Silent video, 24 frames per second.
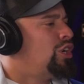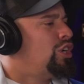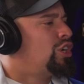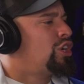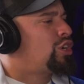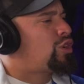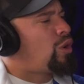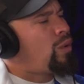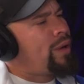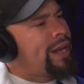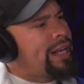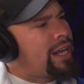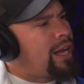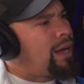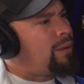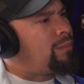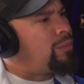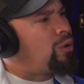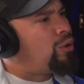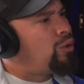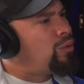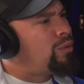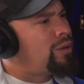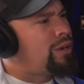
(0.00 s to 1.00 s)
Growing up,
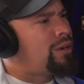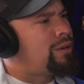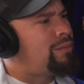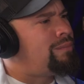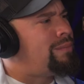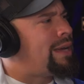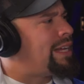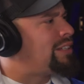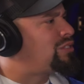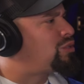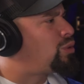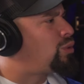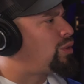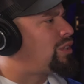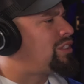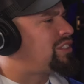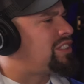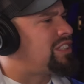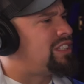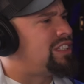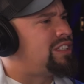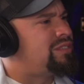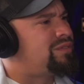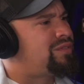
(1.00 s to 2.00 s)
who were mentors
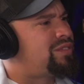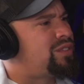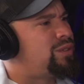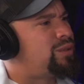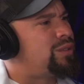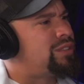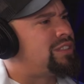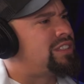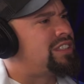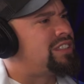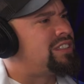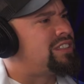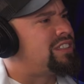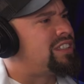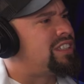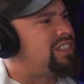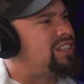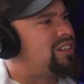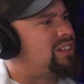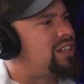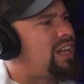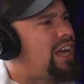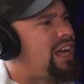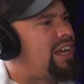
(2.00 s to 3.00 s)
and influences in
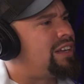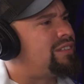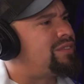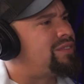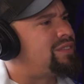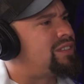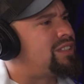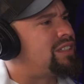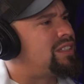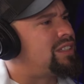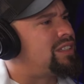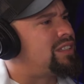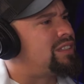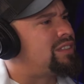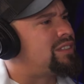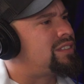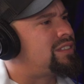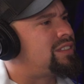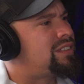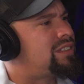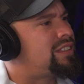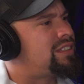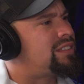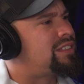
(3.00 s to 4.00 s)
your life to
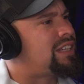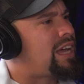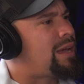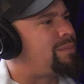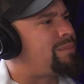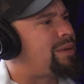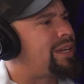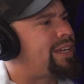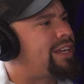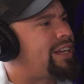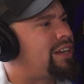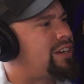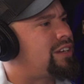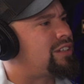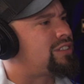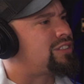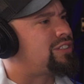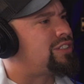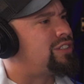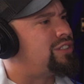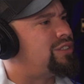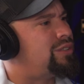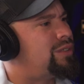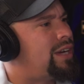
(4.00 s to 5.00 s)
the type of
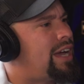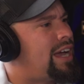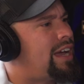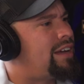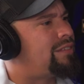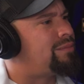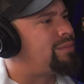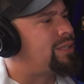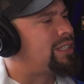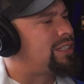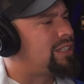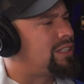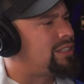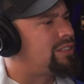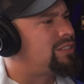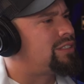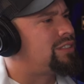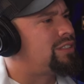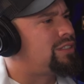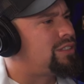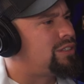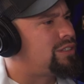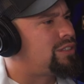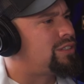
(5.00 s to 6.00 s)
character you have? Because
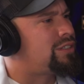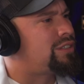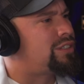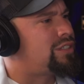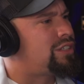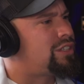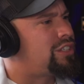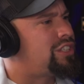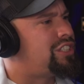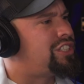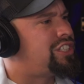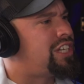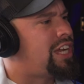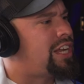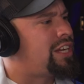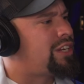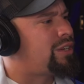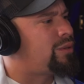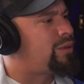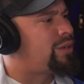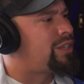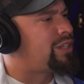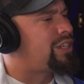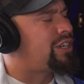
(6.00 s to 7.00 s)
you're
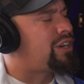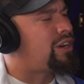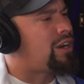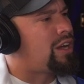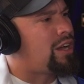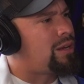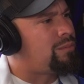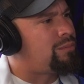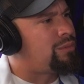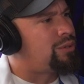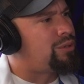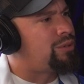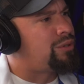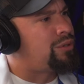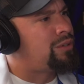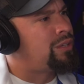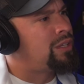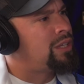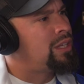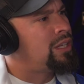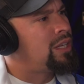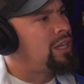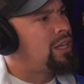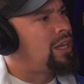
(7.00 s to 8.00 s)
genuine, you're humble.
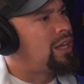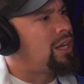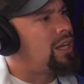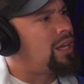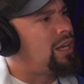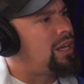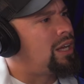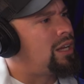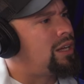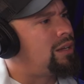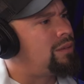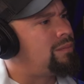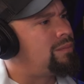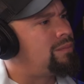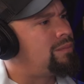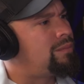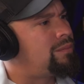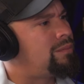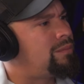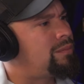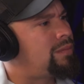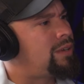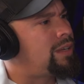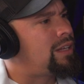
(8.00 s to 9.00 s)

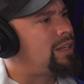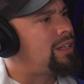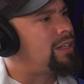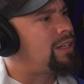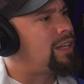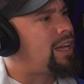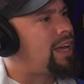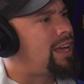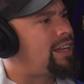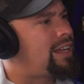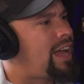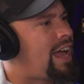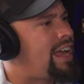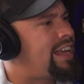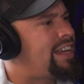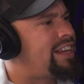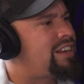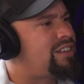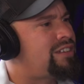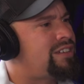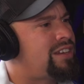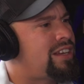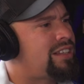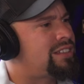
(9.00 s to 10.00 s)
I
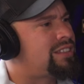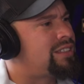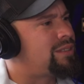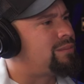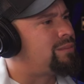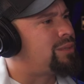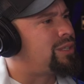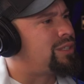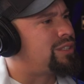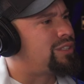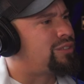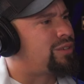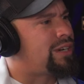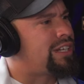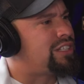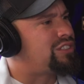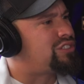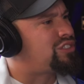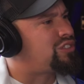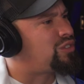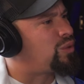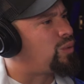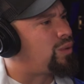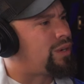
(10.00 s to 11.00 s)
hear nothing but great
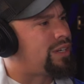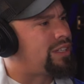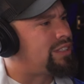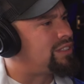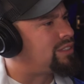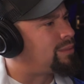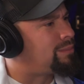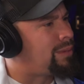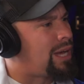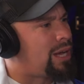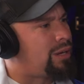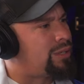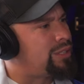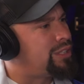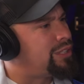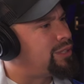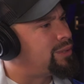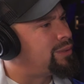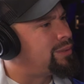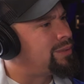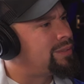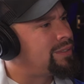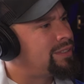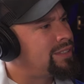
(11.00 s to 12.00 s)
stories about
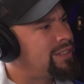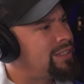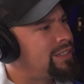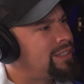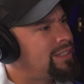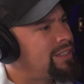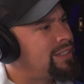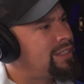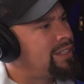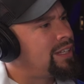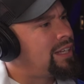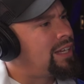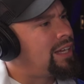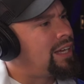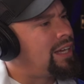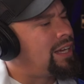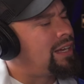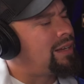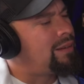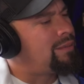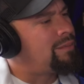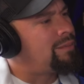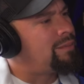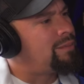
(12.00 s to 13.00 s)
you.
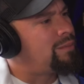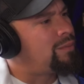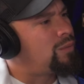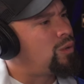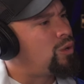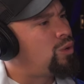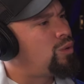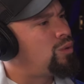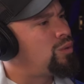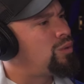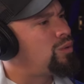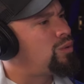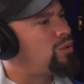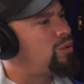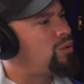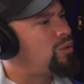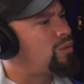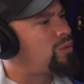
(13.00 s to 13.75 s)
Who